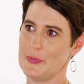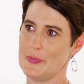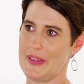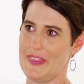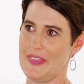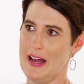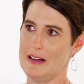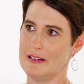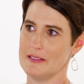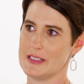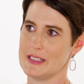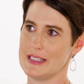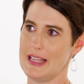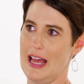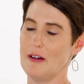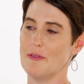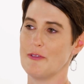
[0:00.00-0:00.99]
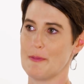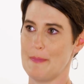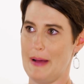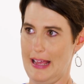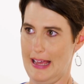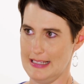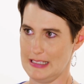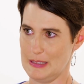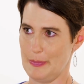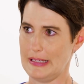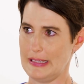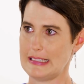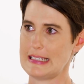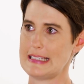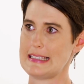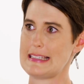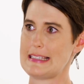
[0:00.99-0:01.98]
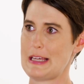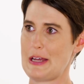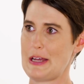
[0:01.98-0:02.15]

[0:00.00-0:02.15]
without help from my husband, and